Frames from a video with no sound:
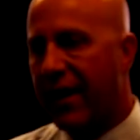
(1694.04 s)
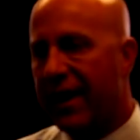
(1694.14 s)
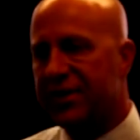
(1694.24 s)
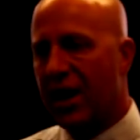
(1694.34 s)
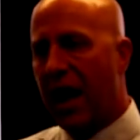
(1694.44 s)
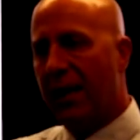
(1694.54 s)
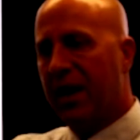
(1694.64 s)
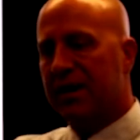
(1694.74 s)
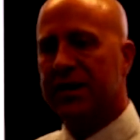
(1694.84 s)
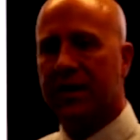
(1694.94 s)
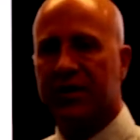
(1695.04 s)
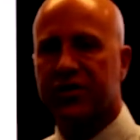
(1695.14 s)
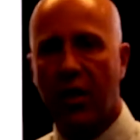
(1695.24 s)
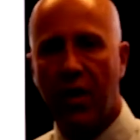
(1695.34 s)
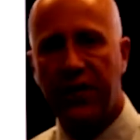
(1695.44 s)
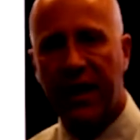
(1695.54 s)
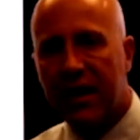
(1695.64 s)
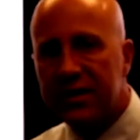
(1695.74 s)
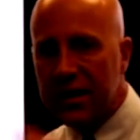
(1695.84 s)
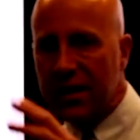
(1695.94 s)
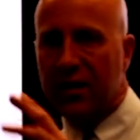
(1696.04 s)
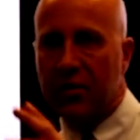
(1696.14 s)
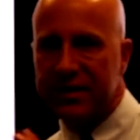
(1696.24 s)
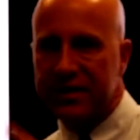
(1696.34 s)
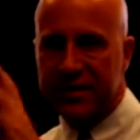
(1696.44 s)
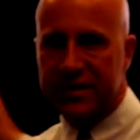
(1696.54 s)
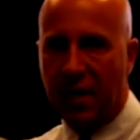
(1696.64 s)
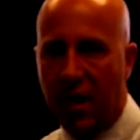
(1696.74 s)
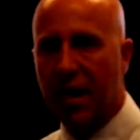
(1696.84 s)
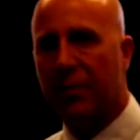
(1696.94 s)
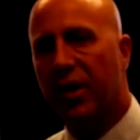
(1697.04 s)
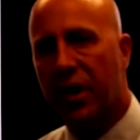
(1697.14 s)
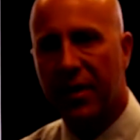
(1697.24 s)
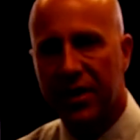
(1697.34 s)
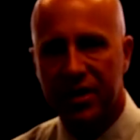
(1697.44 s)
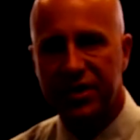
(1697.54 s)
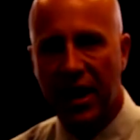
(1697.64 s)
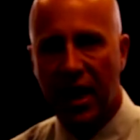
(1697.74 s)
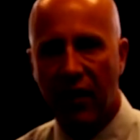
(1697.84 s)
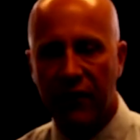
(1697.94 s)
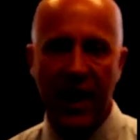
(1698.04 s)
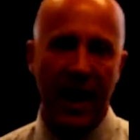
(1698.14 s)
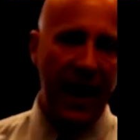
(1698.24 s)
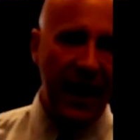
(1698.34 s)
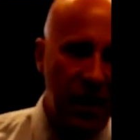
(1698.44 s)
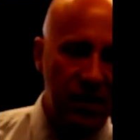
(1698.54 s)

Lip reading: you did a great job, here's a little trophy, here's a little crystal star to put up on your shelves.